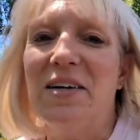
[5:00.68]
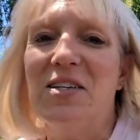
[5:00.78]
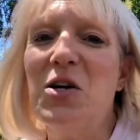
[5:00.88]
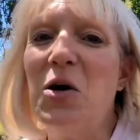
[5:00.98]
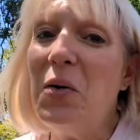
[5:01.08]

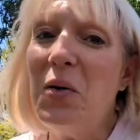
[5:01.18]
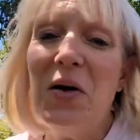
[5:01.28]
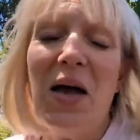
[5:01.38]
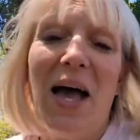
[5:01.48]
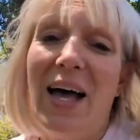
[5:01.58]
So
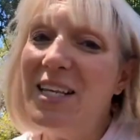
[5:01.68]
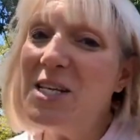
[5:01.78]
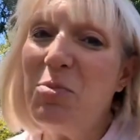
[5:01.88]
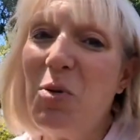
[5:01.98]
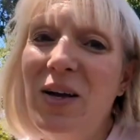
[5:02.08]
at
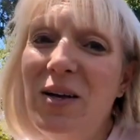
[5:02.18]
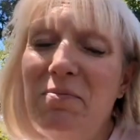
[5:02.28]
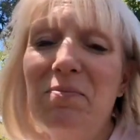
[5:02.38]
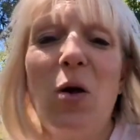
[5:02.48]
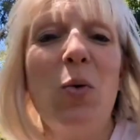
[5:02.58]
this point,
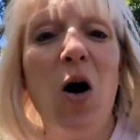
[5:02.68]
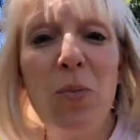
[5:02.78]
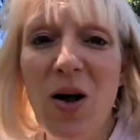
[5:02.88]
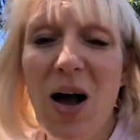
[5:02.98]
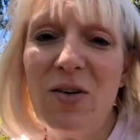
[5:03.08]
we
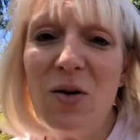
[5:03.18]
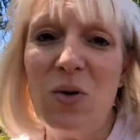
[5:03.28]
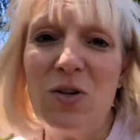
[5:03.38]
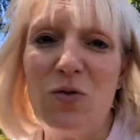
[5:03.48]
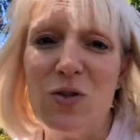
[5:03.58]
hope you're having a
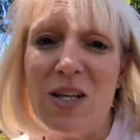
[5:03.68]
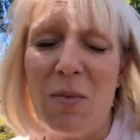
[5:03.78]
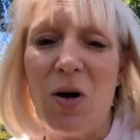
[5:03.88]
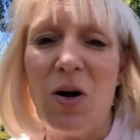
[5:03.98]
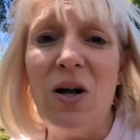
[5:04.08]
wonderful
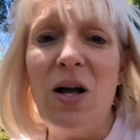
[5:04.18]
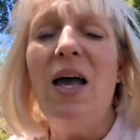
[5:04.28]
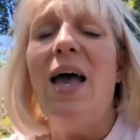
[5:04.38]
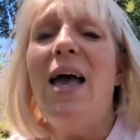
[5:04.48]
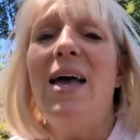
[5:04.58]
summer
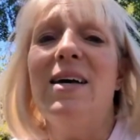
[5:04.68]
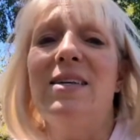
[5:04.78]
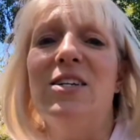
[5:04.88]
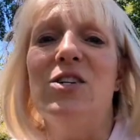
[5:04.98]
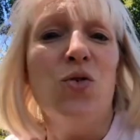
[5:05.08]

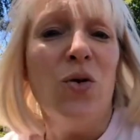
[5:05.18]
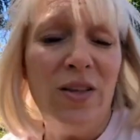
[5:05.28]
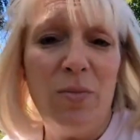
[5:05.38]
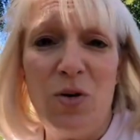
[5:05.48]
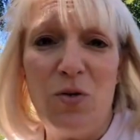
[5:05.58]
and
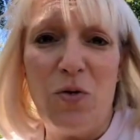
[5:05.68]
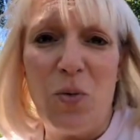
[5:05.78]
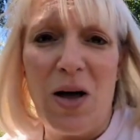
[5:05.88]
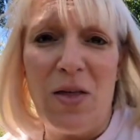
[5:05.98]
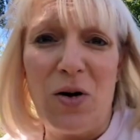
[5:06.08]
enjoying the
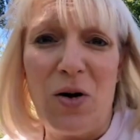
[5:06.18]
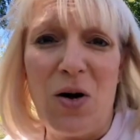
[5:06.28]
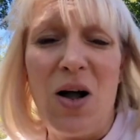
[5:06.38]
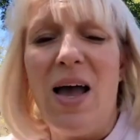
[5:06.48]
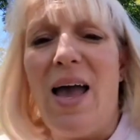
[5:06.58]
beautiful
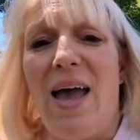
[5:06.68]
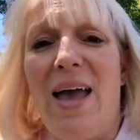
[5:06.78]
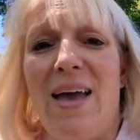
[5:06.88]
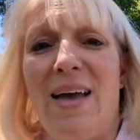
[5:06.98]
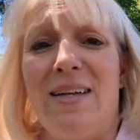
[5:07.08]
weather,
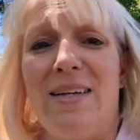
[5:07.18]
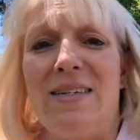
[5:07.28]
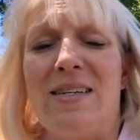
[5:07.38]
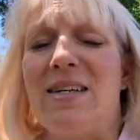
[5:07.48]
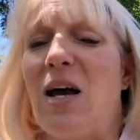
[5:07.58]

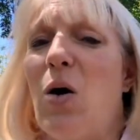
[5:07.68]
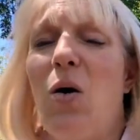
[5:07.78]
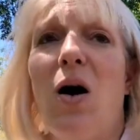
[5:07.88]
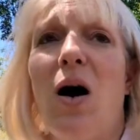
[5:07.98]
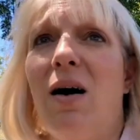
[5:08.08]
and
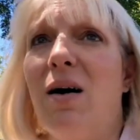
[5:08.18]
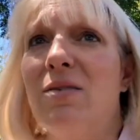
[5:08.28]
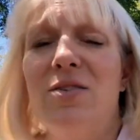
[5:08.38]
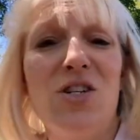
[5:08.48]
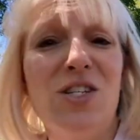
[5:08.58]

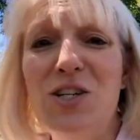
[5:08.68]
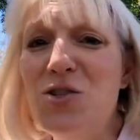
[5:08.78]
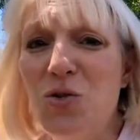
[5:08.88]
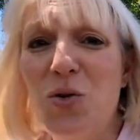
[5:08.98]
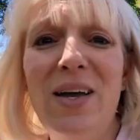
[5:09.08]
just
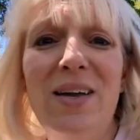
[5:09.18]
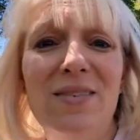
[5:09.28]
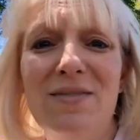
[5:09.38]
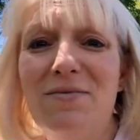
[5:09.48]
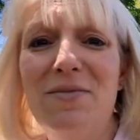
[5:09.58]
enjoy
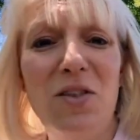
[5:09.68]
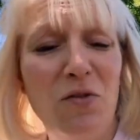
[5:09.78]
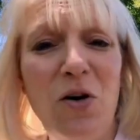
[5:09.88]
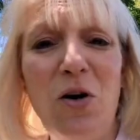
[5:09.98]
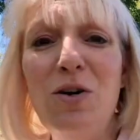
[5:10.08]

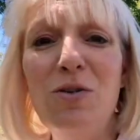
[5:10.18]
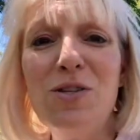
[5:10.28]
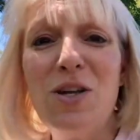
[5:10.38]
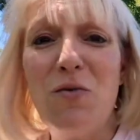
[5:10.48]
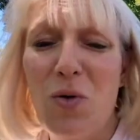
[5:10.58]
the
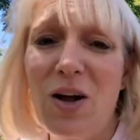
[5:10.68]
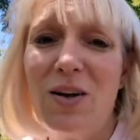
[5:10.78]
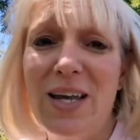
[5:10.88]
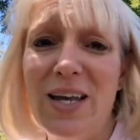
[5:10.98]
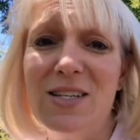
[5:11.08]
photos of what
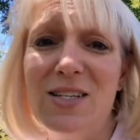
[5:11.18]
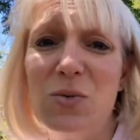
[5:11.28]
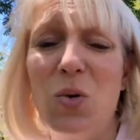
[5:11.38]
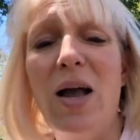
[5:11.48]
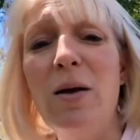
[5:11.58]
our
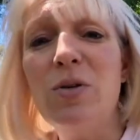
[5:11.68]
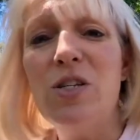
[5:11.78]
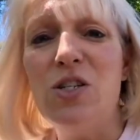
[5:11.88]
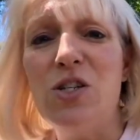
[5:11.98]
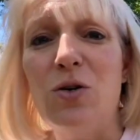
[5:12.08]
kids were
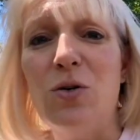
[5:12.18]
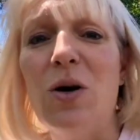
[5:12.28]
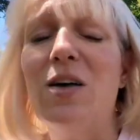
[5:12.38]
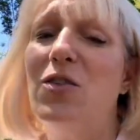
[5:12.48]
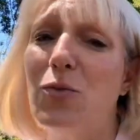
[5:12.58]
able to
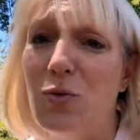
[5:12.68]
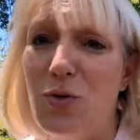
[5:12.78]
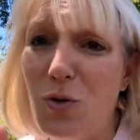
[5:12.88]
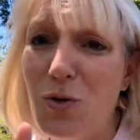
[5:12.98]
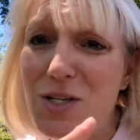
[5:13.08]
do through
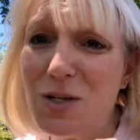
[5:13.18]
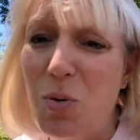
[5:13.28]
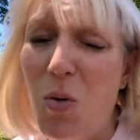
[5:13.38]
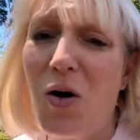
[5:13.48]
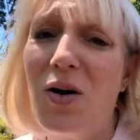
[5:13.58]
your
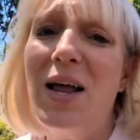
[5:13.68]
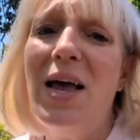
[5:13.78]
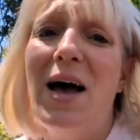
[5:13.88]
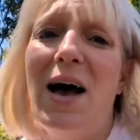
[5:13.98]
support,